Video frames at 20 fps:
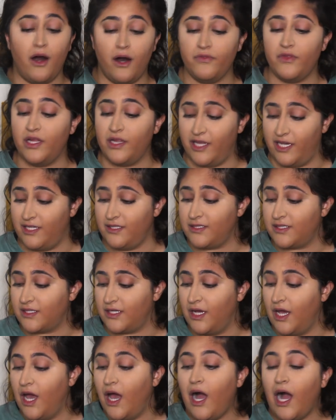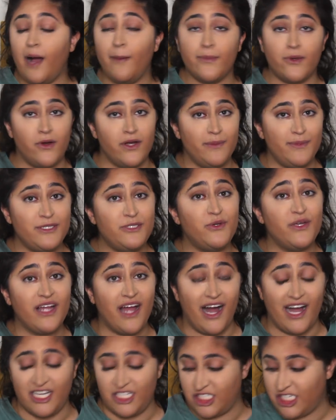on the list, I'm going to be doing
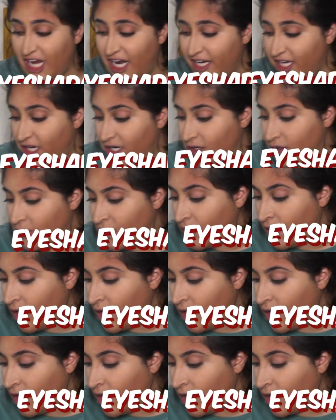eyeshadow.